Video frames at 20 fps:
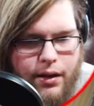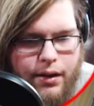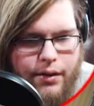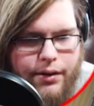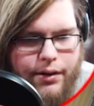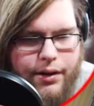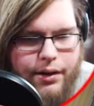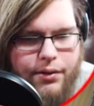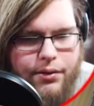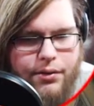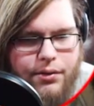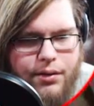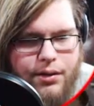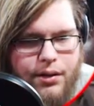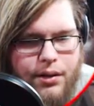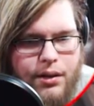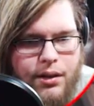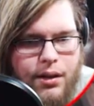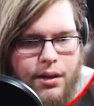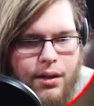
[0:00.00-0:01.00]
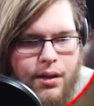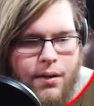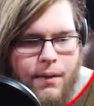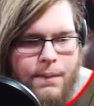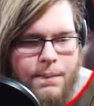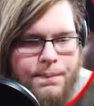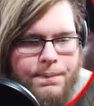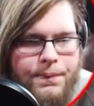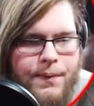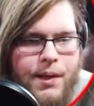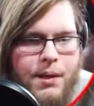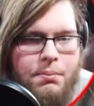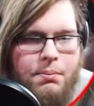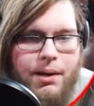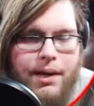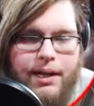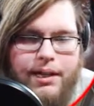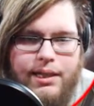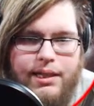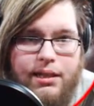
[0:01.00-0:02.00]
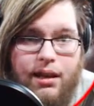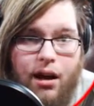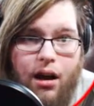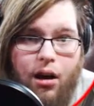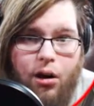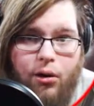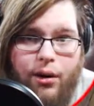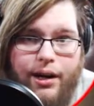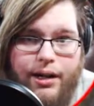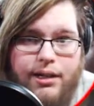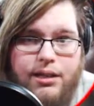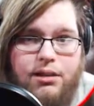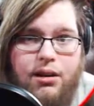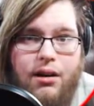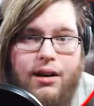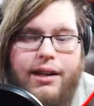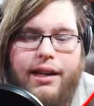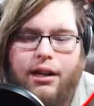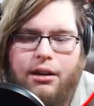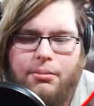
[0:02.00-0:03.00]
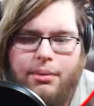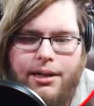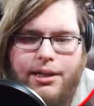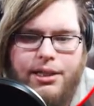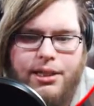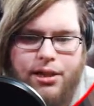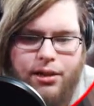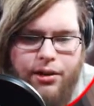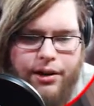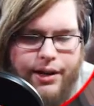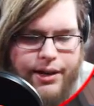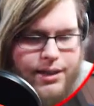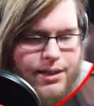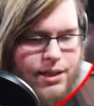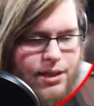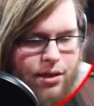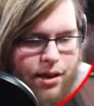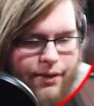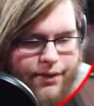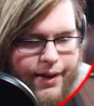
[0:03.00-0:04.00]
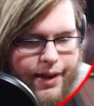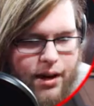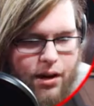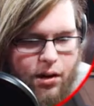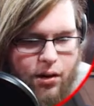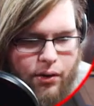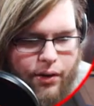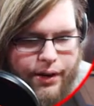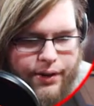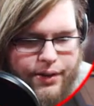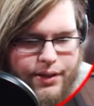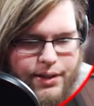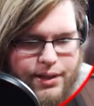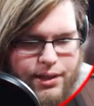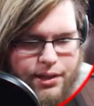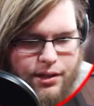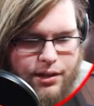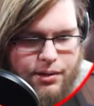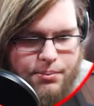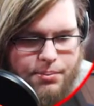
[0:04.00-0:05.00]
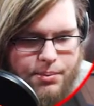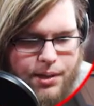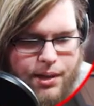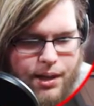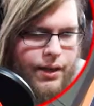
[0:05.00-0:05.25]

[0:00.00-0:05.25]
there we go. But it's already starting to get on my screen, so I've got to hurry this up.